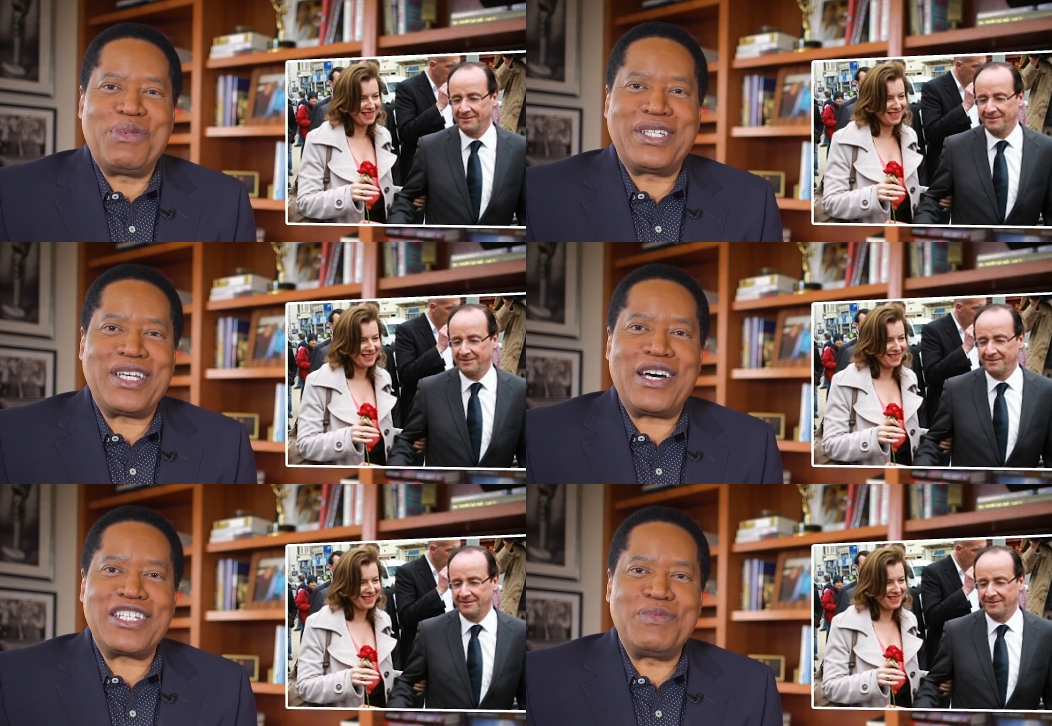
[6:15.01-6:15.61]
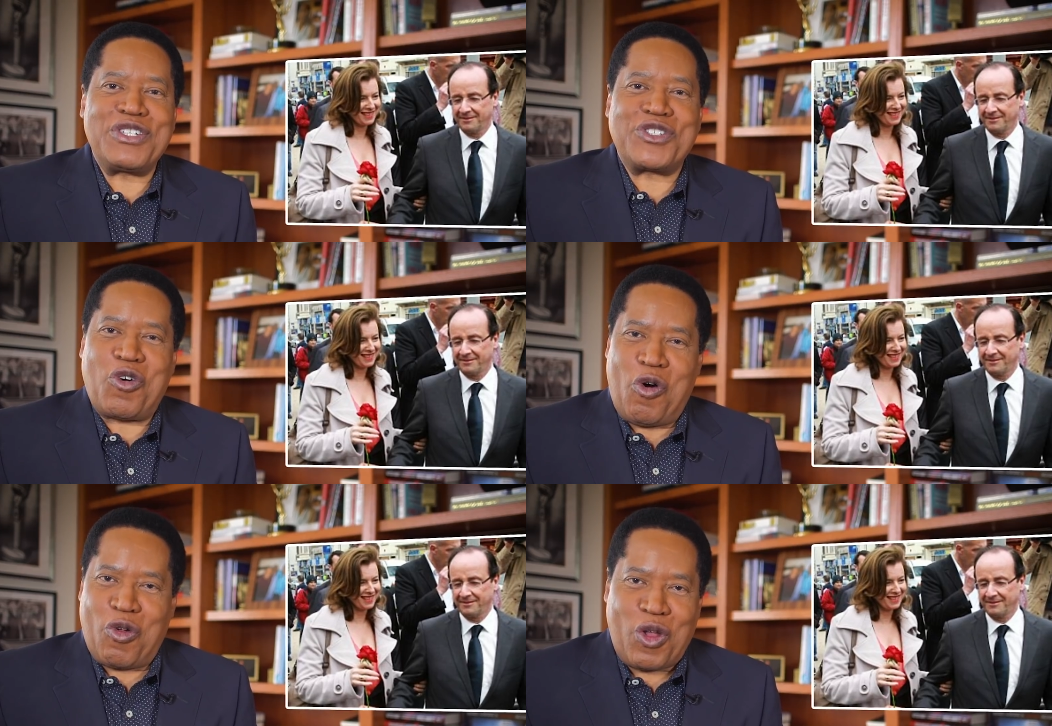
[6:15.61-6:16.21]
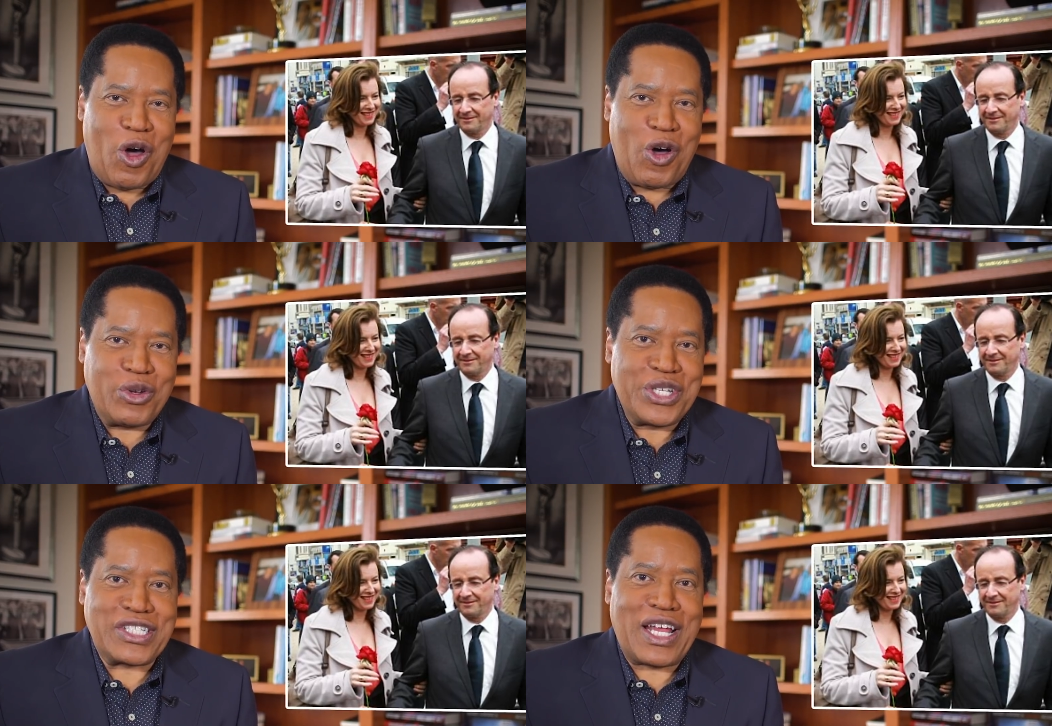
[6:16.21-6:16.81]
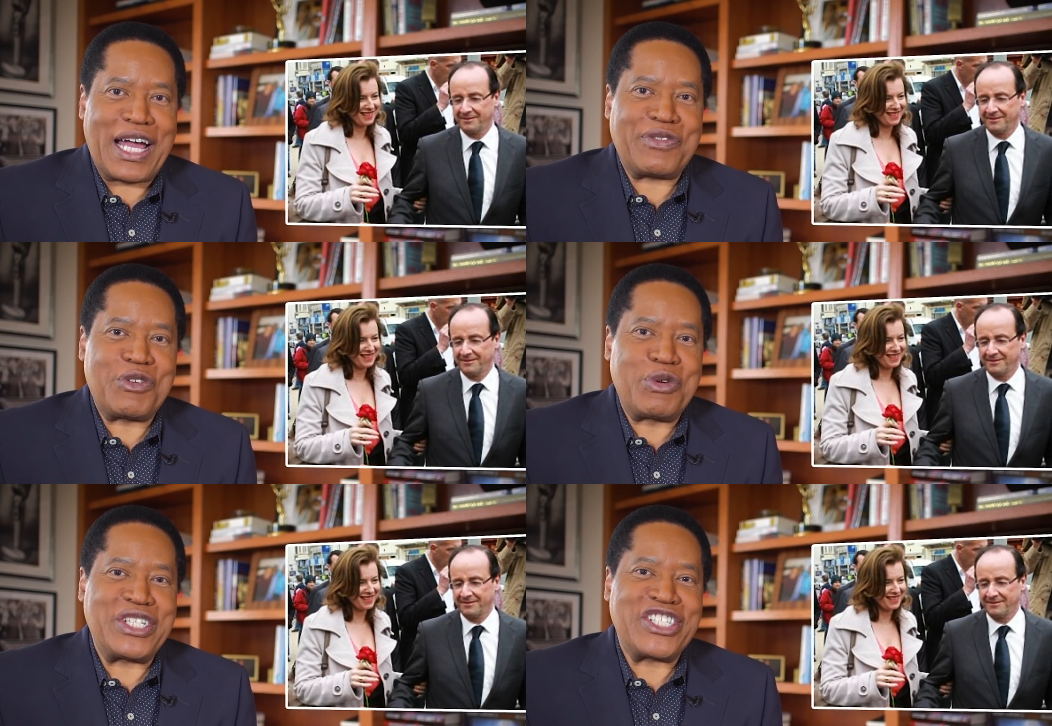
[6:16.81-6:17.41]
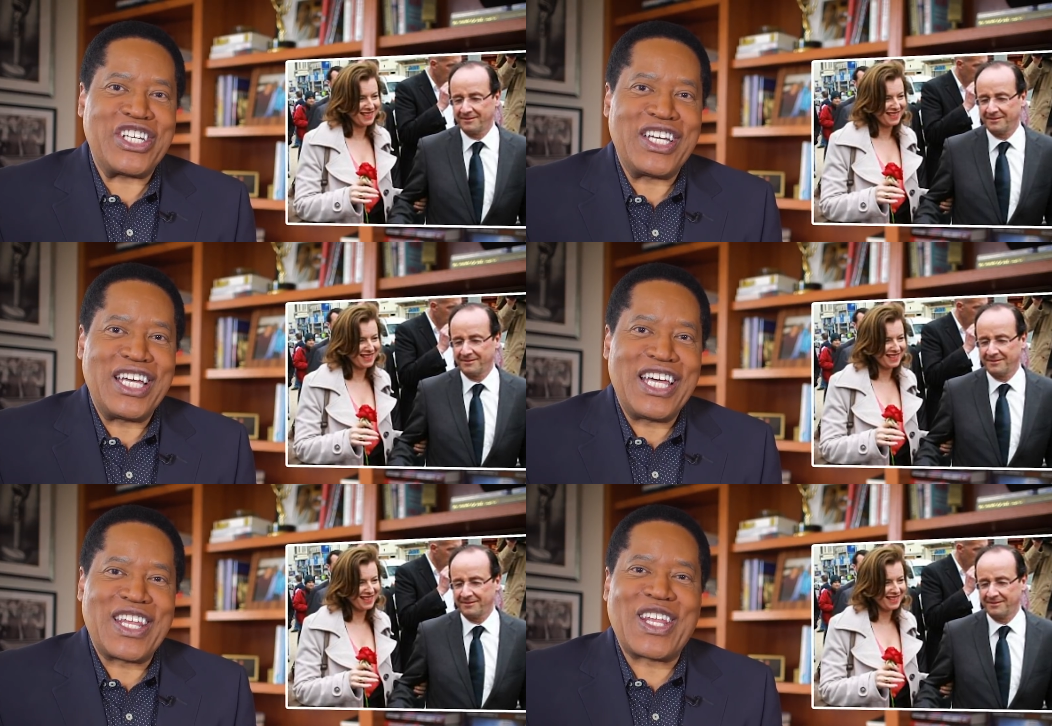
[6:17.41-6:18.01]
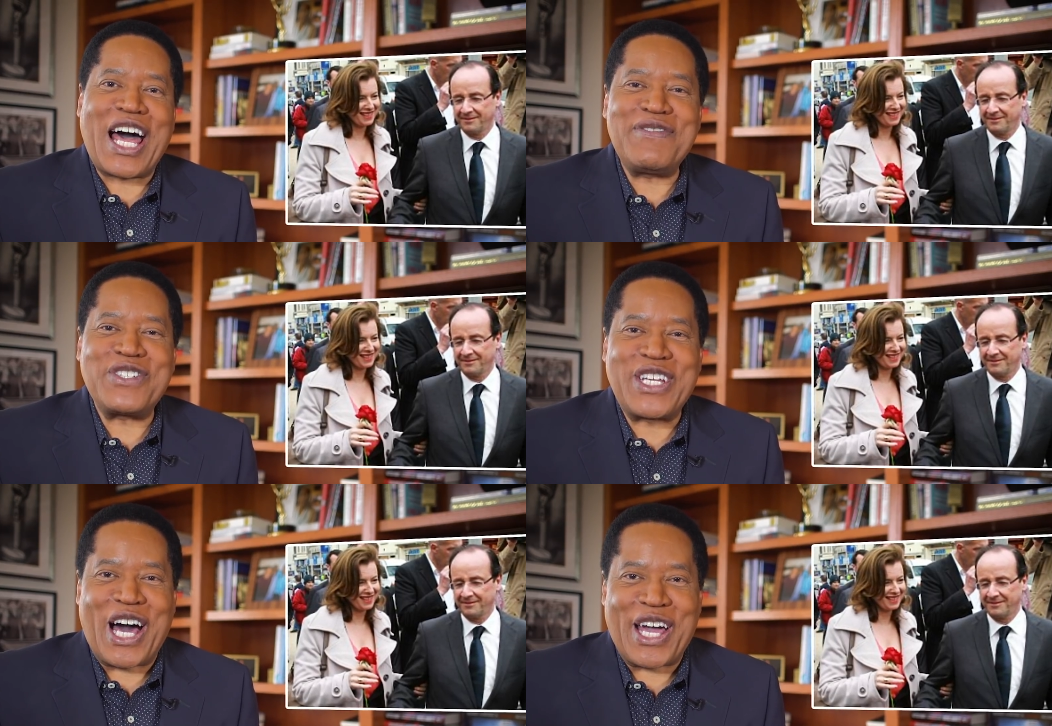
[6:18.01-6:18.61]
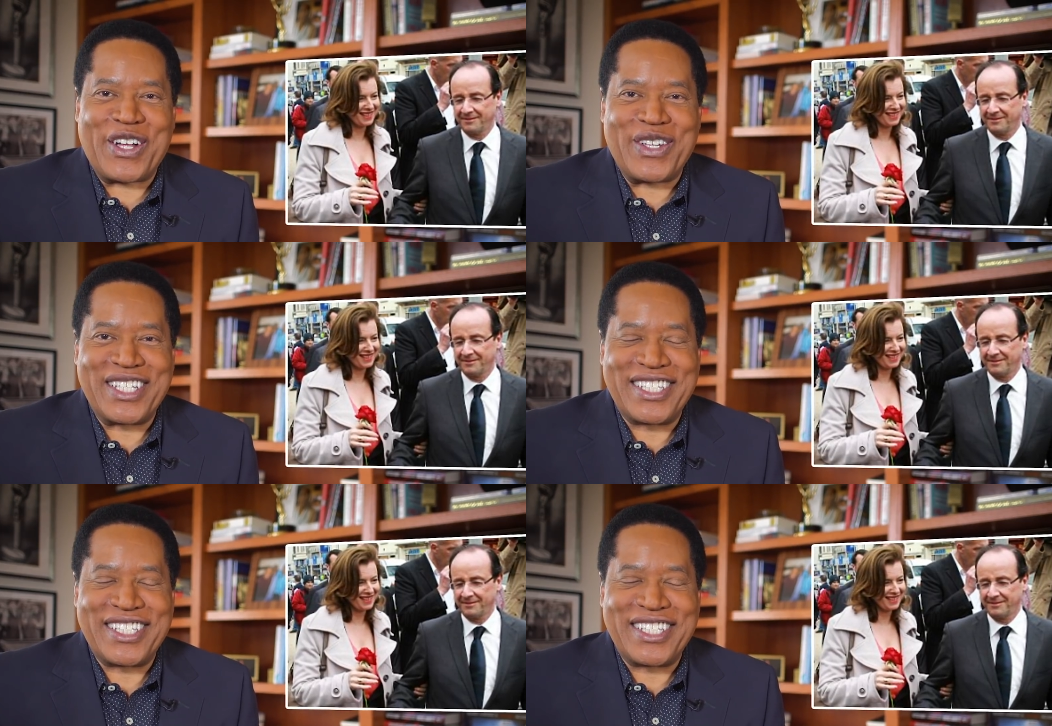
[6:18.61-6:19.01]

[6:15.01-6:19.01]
Speaker 1: But does Mr. Hollande dislike the rich lifestyle?